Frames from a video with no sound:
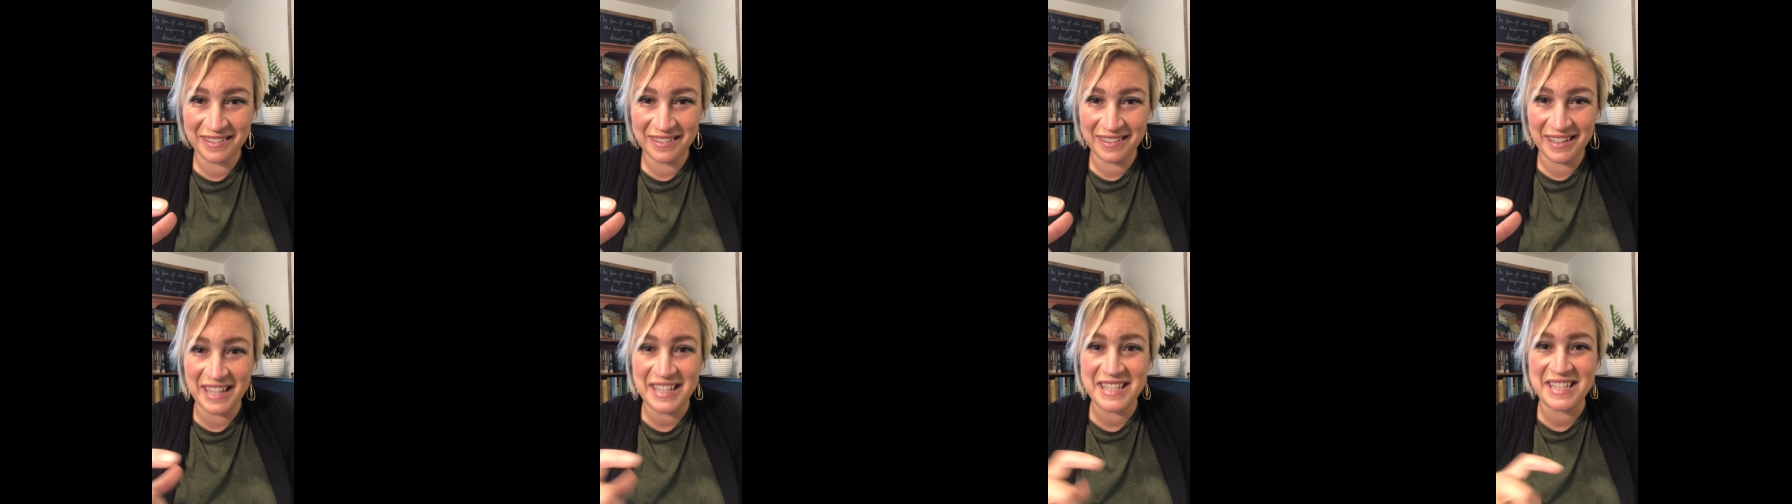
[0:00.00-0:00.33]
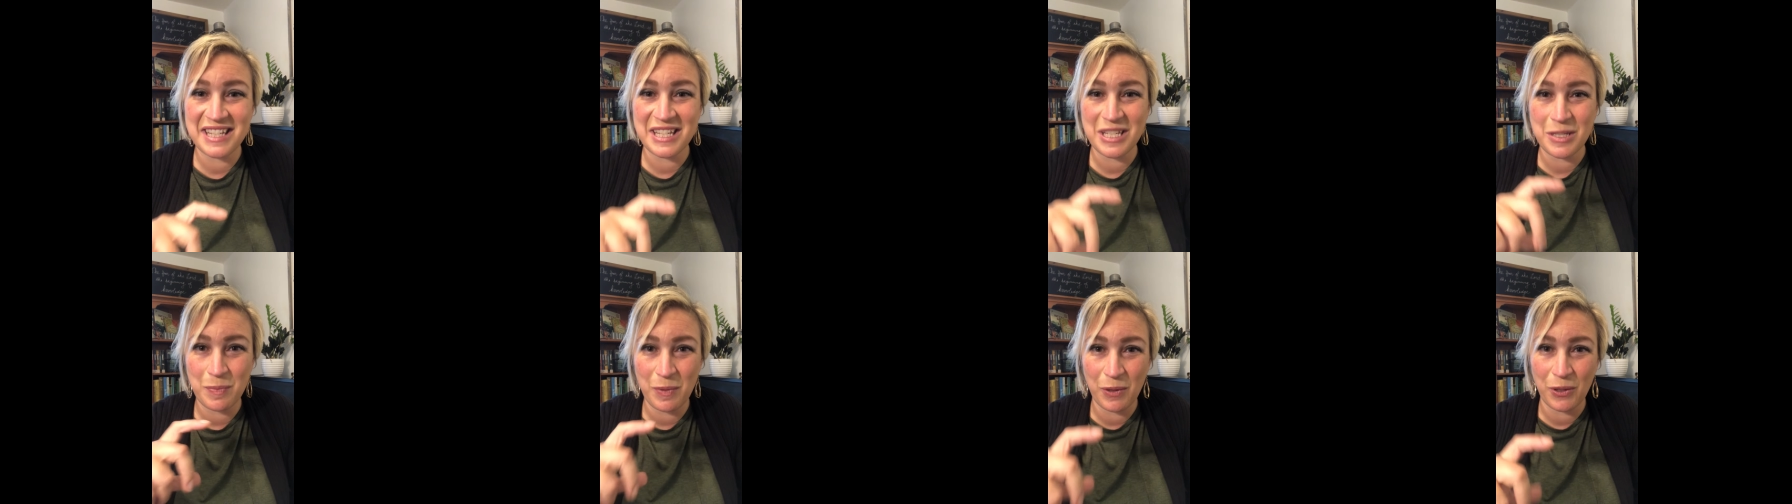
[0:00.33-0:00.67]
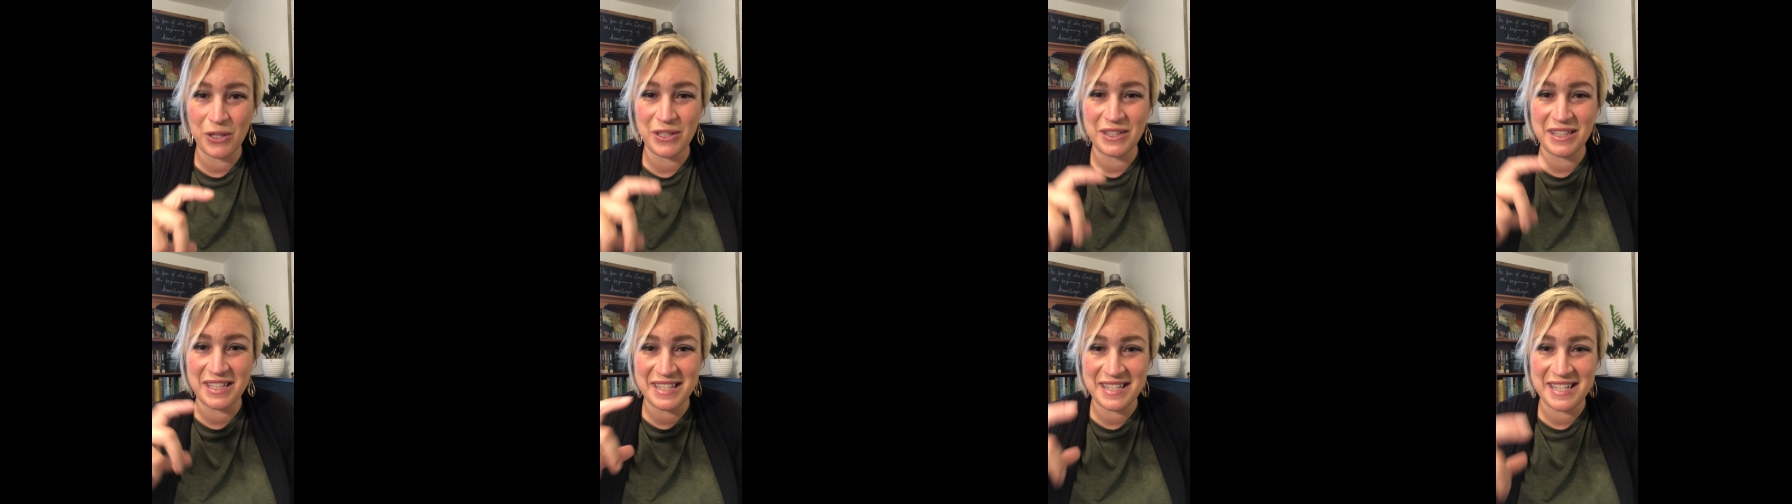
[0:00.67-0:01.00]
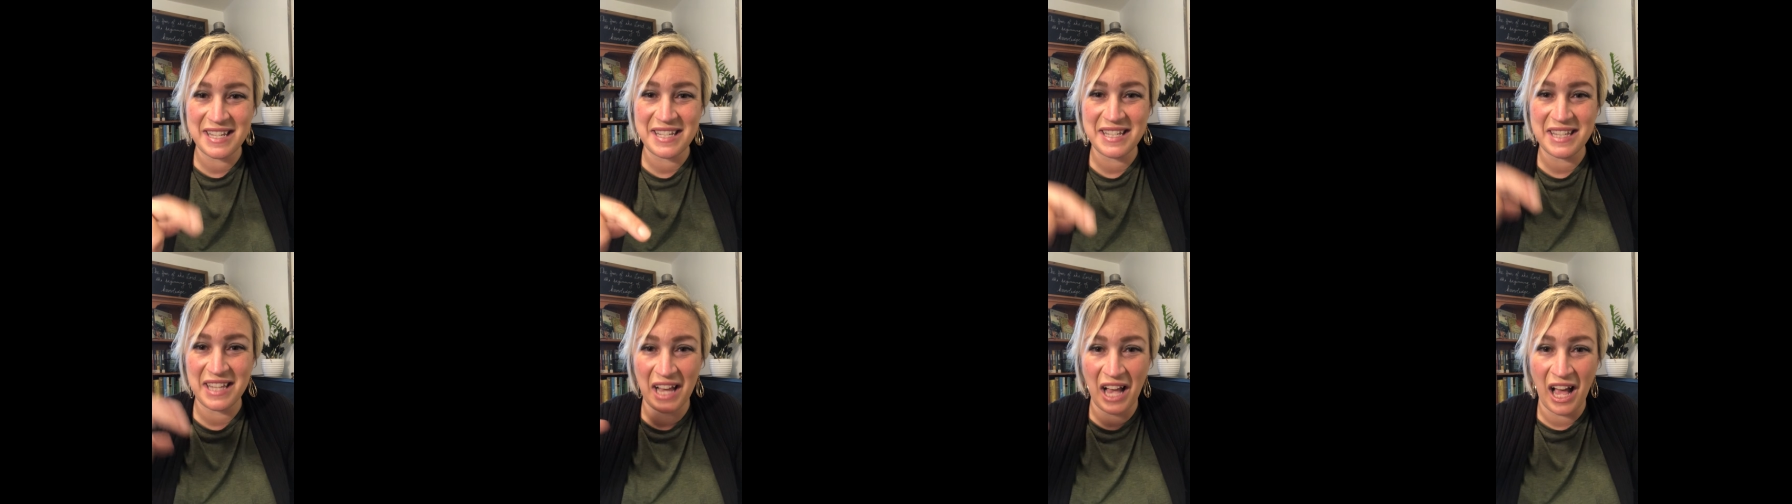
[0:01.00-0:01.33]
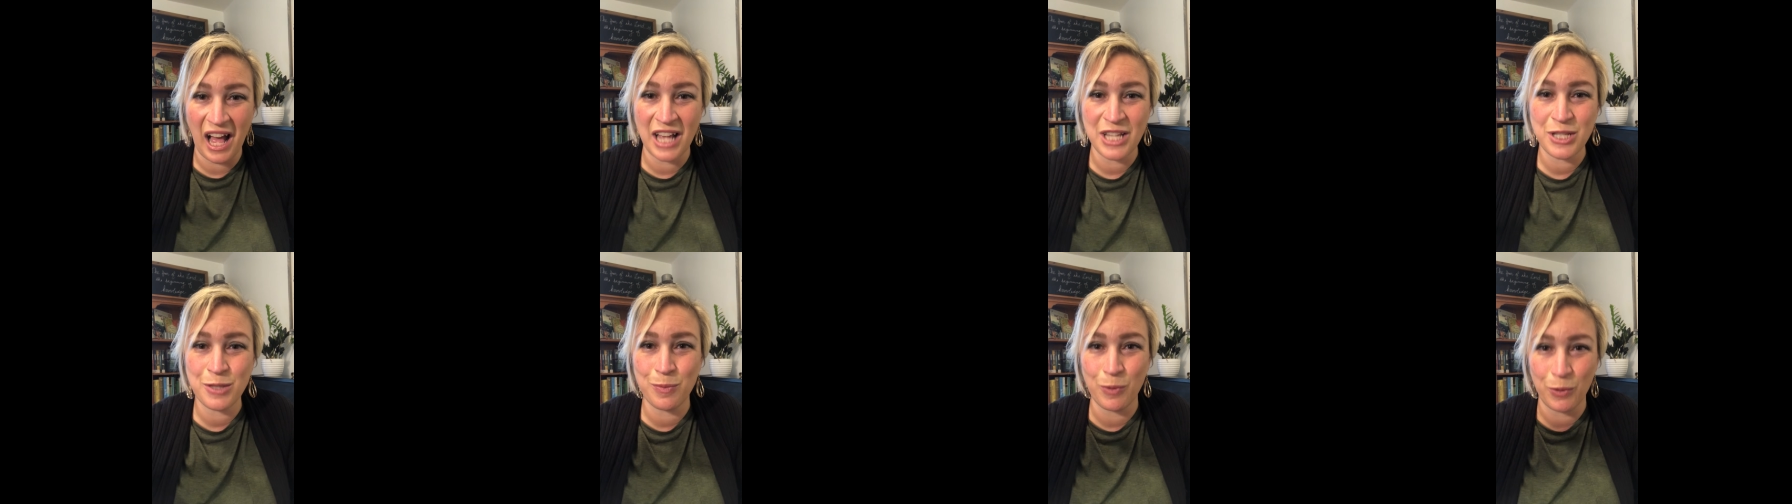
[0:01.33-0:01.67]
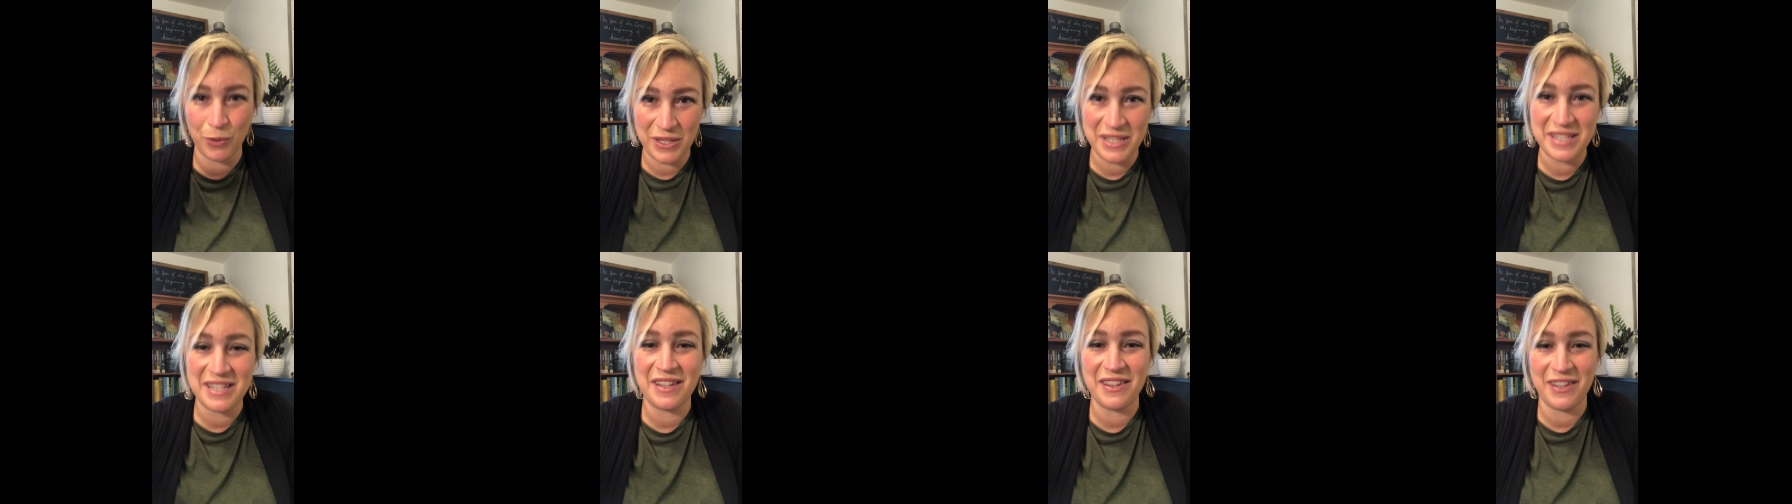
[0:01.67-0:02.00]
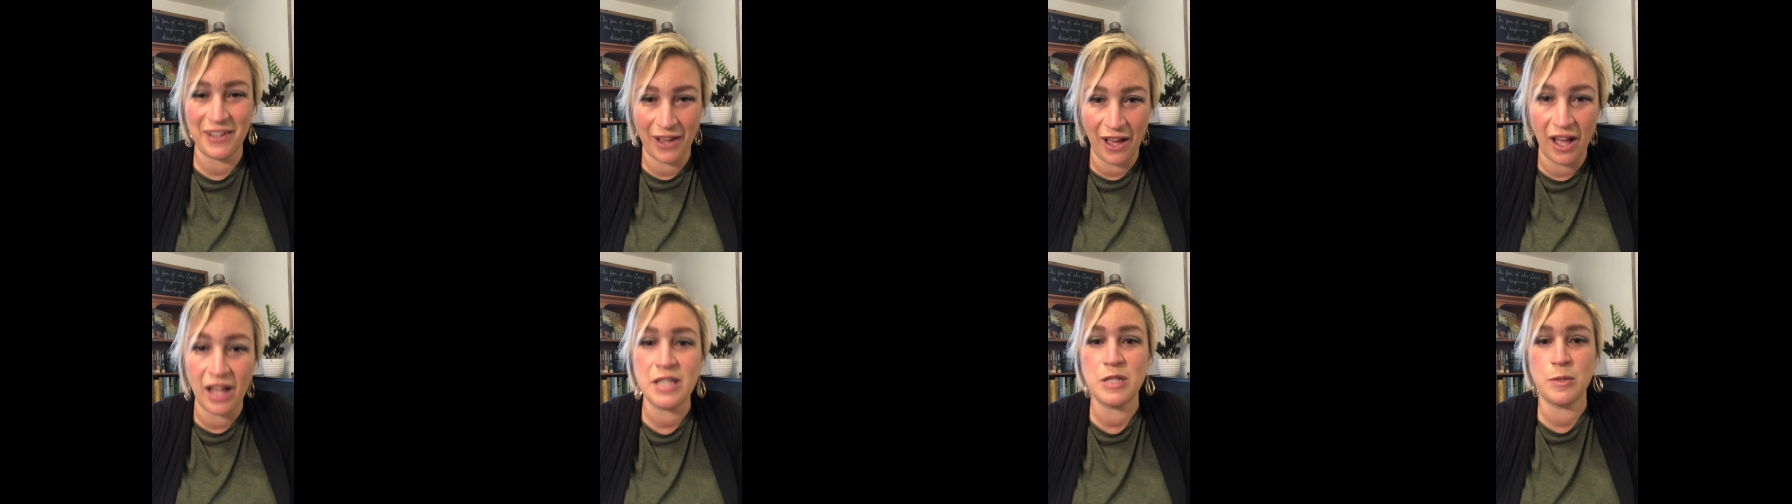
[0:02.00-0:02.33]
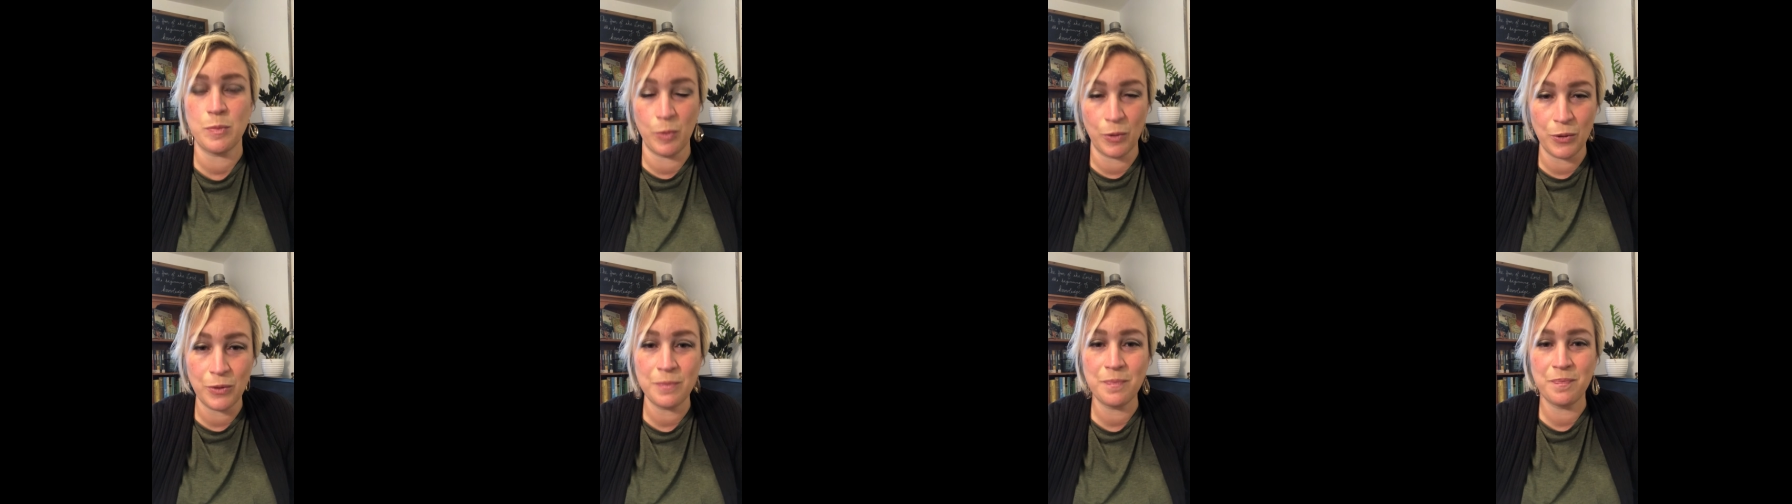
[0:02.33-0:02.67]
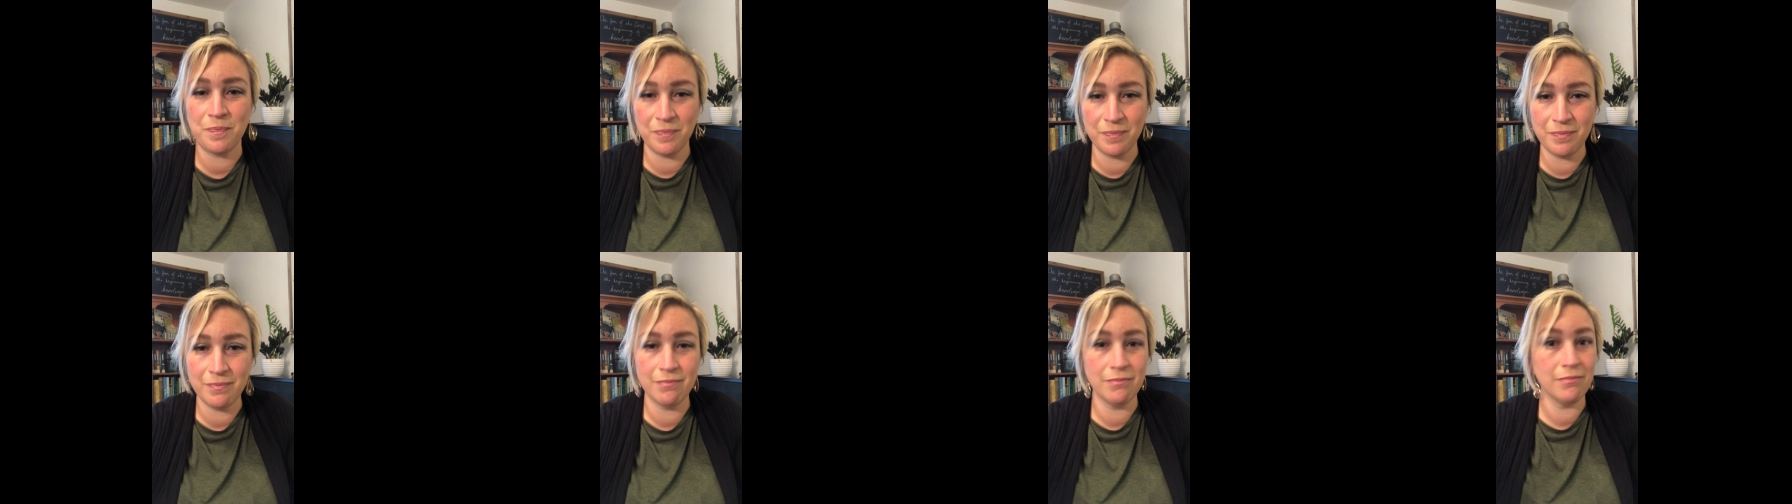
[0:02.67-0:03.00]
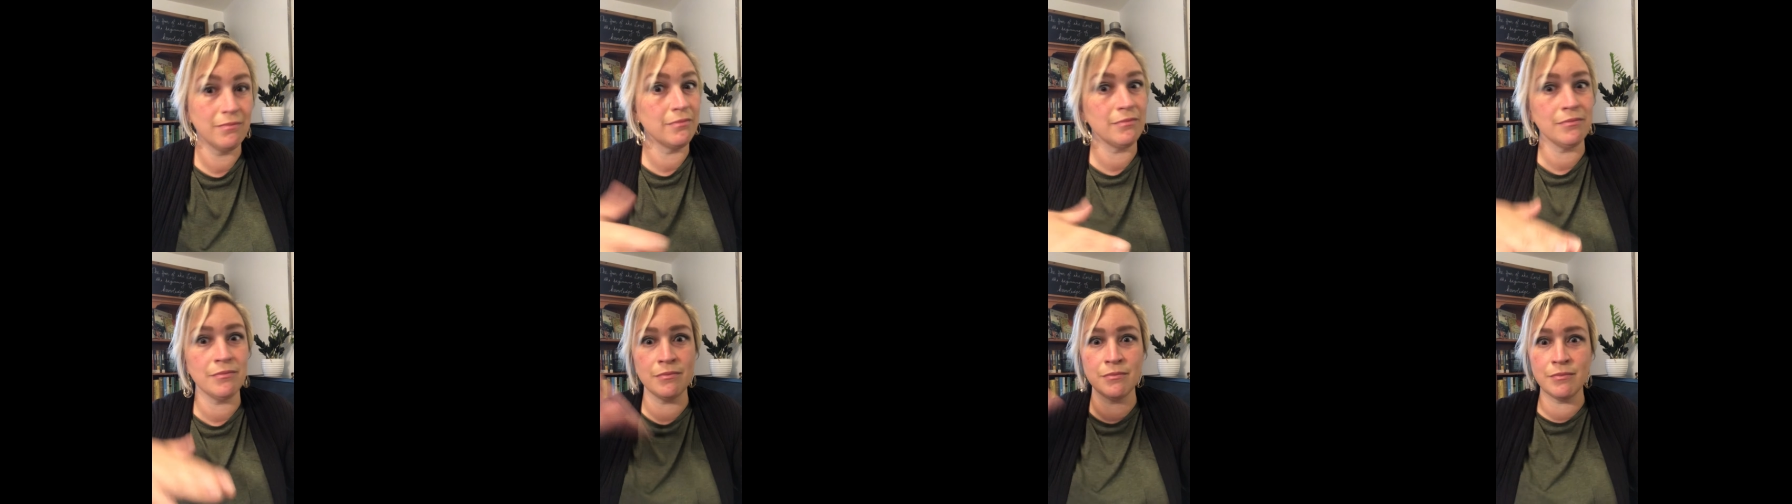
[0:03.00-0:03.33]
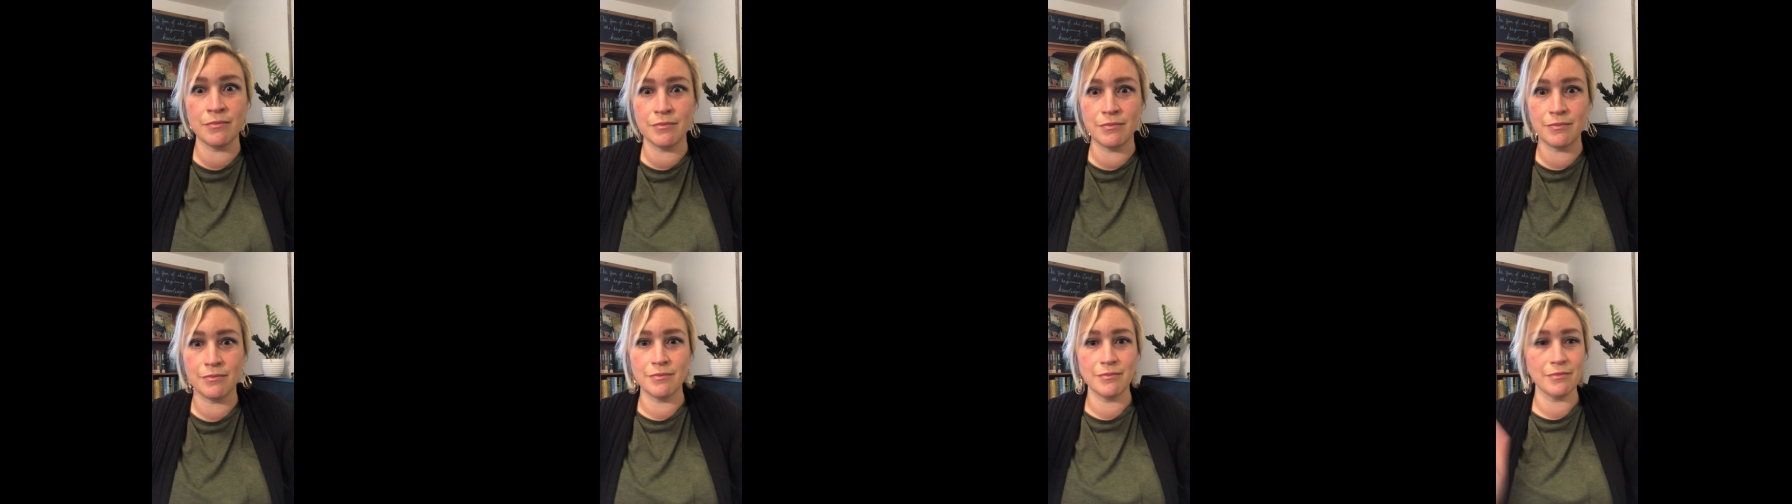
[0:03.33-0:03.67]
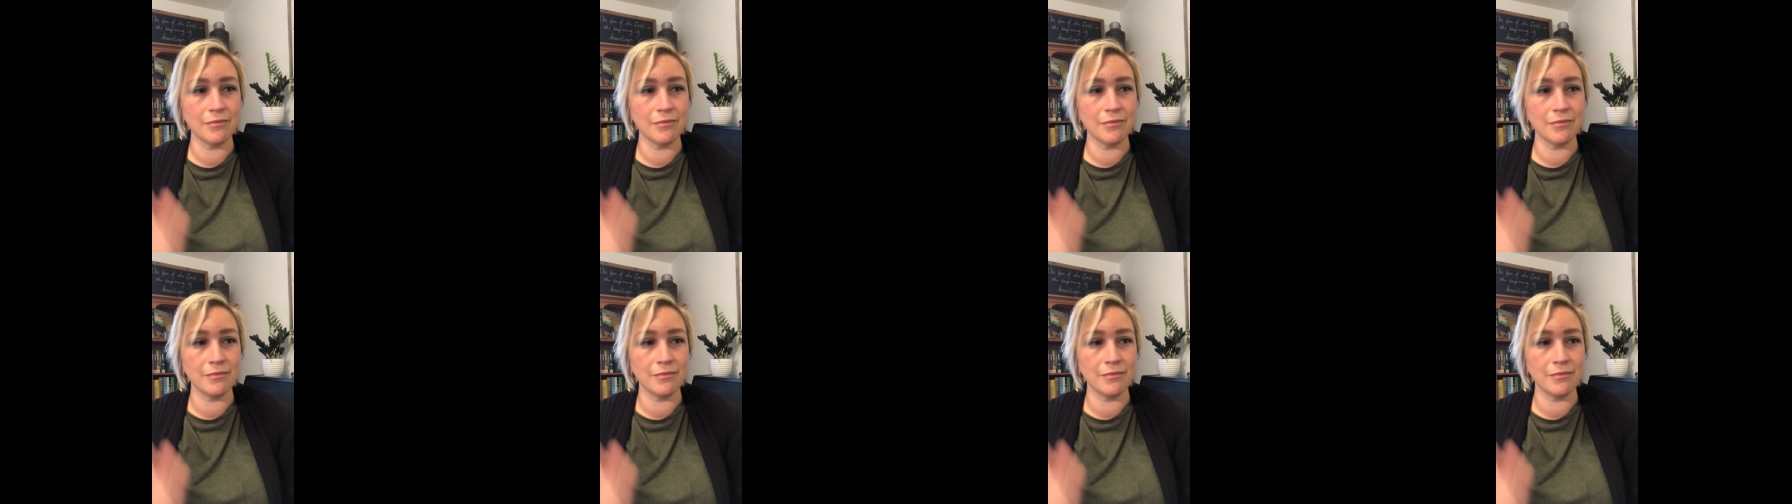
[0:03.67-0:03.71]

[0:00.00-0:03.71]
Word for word: It's the spirit that says the gospel isn't the gospel. Mm.